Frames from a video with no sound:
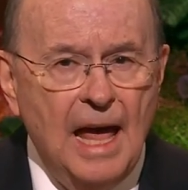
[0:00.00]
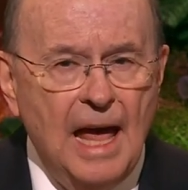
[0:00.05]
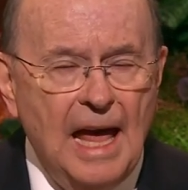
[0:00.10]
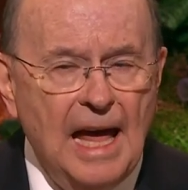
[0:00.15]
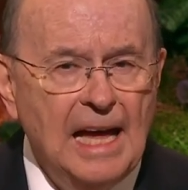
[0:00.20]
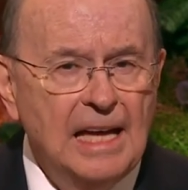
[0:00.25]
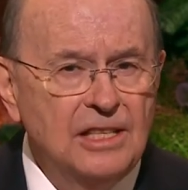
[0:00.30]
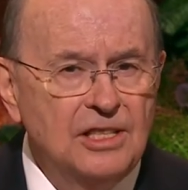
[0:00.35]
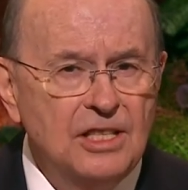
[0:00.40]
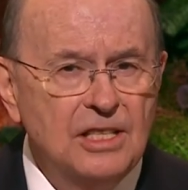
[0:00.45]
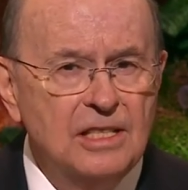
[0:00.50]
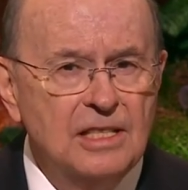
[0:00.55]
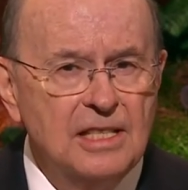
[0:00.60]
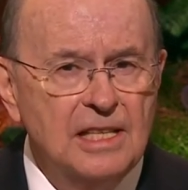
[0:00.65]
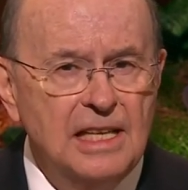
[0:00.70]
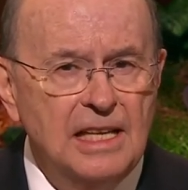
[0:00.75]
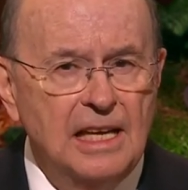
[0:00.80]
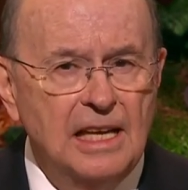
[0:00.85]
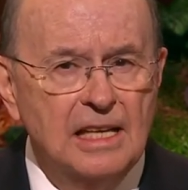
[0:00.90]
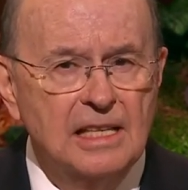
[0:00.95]

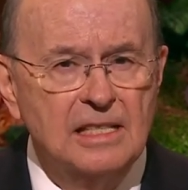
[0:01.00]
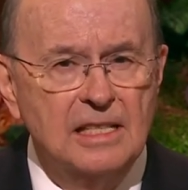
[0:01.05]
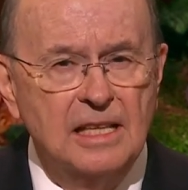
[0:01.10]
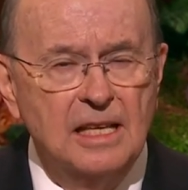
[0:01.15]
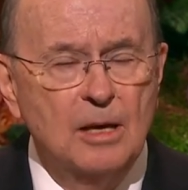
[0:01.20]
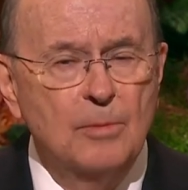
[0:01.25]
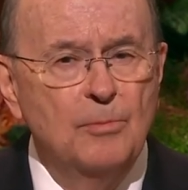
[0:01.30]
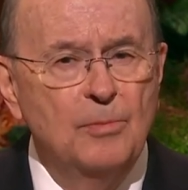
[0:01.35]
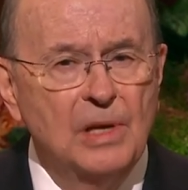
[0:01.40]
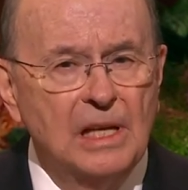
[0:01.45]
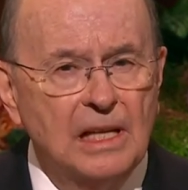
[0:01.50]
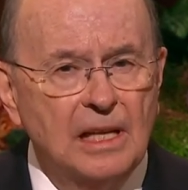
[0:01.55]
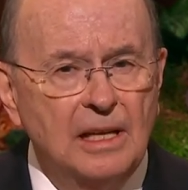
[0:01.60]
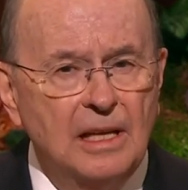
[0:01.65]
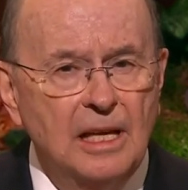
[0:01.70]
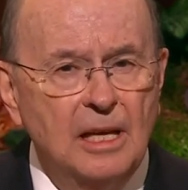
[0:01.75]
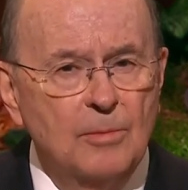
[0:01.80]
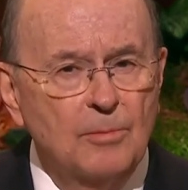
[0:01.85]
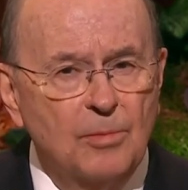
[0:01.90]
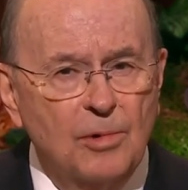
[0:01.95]
agency is the
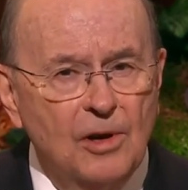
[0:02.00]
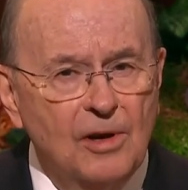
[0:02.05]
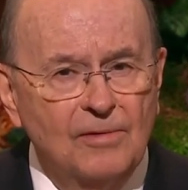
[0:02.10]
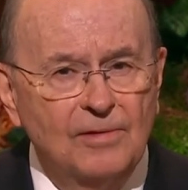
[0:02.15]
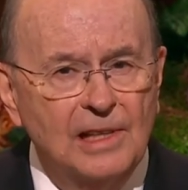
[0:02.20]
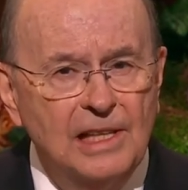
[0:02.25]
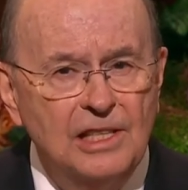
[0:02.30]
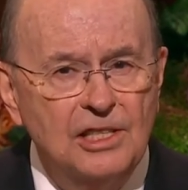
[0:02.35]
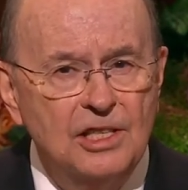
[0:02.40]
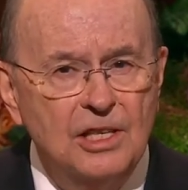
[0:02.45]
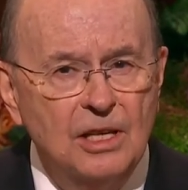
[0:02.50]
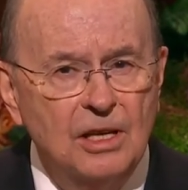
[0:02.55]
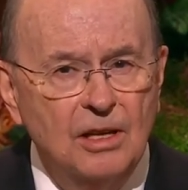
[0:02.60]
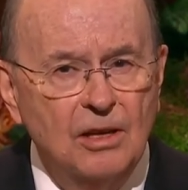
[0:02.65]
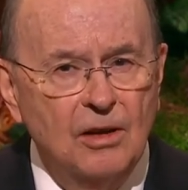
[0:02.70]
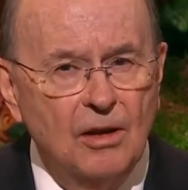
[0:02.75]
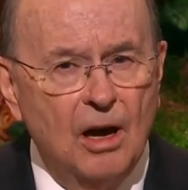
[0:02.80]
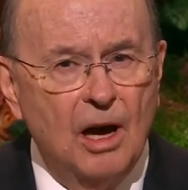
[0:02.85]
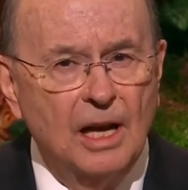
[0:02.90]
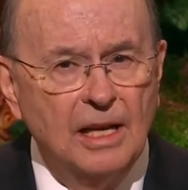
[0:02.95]
ability and privilege
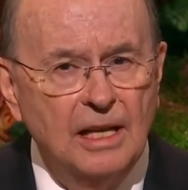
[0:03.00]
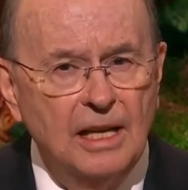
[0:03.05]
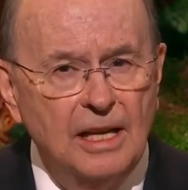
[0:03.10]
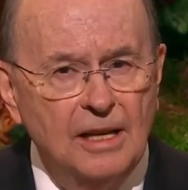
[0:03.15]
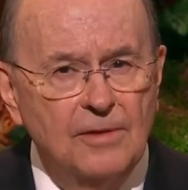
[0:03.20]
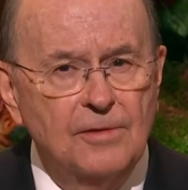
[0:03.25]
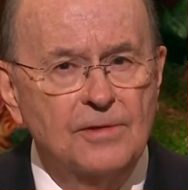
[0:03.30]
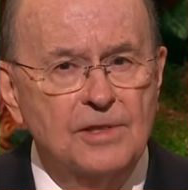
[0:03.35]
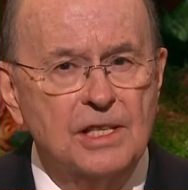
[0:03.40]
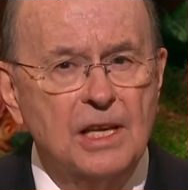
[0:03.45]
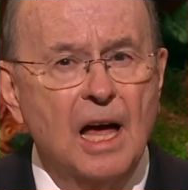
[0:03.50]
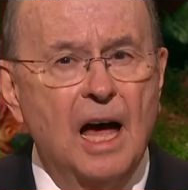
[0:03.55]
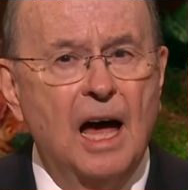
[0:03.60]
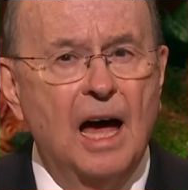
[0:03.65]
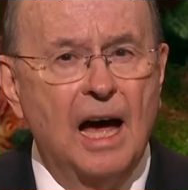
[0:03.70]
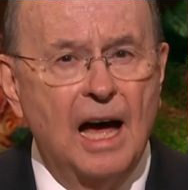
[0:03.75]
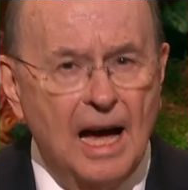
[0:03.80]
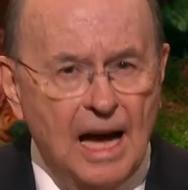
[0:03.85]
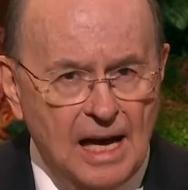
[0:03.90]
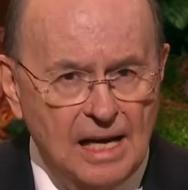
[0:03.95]
God gives
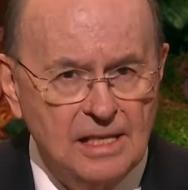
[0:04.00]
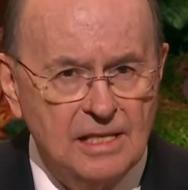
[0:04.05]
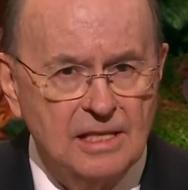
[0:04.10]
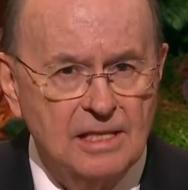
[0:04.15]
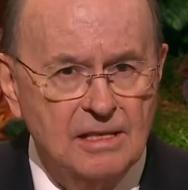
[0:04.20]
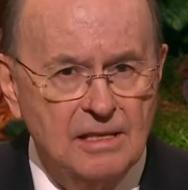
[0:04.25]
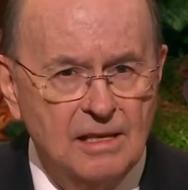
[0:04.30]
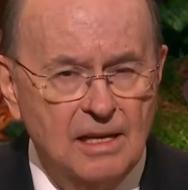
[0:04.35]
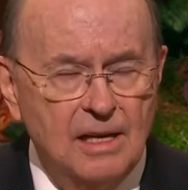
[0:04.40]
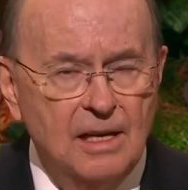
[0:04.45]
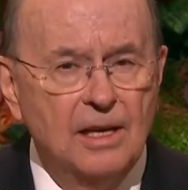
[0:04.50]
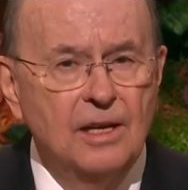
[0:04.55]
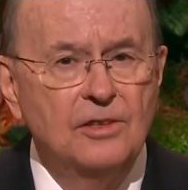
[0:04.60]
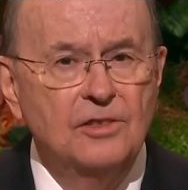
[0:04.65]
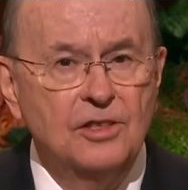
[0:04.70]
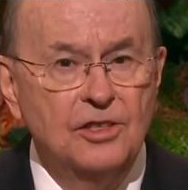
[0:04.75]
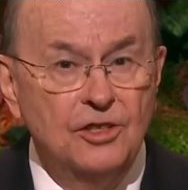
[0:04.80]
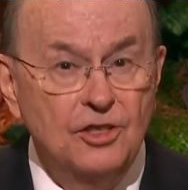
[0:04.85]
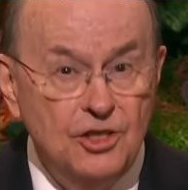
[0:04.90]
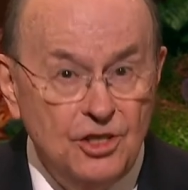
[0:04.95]
us
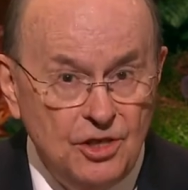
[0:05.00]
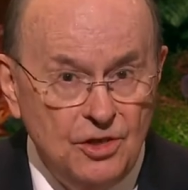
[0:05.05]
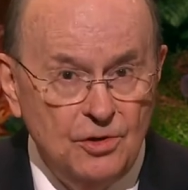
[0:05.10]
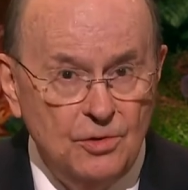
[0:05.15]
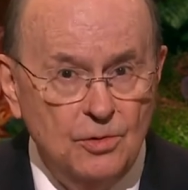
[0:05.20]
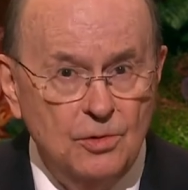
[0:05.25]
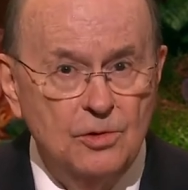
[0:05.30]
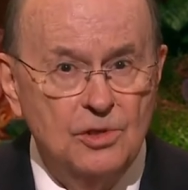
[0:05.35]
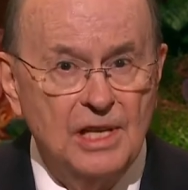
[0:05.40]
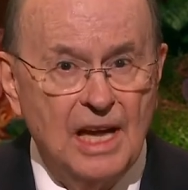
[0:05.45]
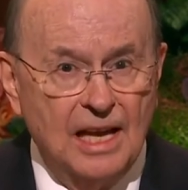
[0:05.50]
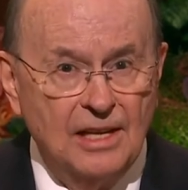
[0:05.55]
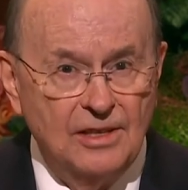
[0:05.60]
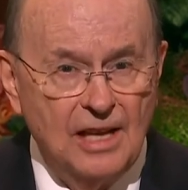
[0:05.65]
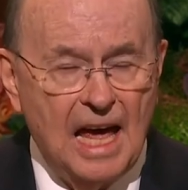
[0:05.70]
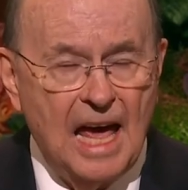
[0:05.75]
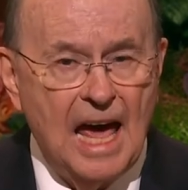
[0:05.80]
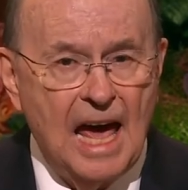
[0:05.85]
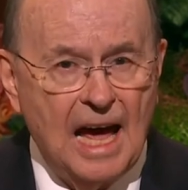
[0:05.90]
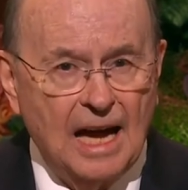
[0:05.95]
to choose and
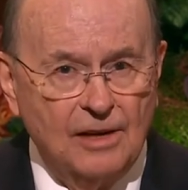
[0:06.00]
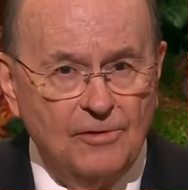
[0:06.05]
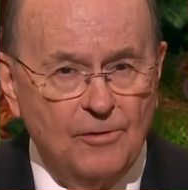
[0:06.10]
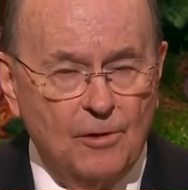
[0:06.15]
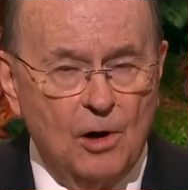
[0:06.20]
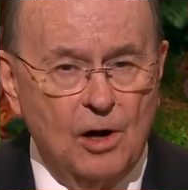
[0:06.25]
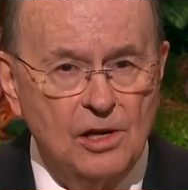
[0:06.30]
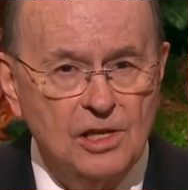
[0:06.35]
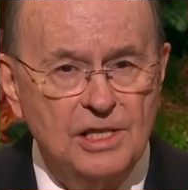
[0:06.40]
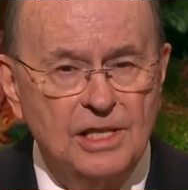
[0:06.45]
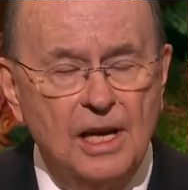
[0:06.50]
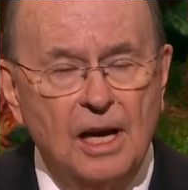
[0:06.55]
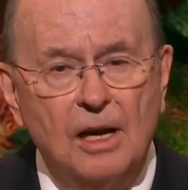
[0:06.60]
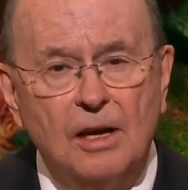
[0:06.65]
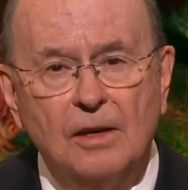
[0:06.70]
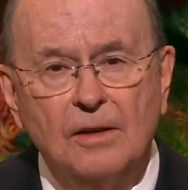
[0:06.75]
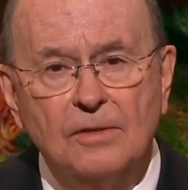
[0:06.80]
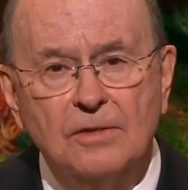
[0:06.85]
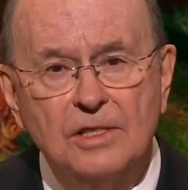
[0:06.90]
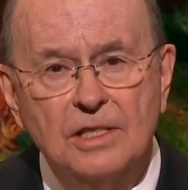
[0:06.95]
to act for
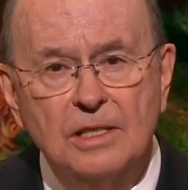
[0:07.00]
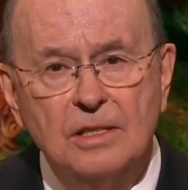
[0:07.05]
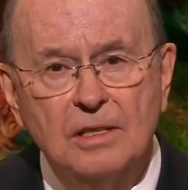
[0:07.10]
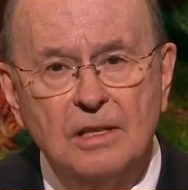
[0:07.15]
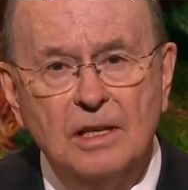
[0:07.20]
ourselves.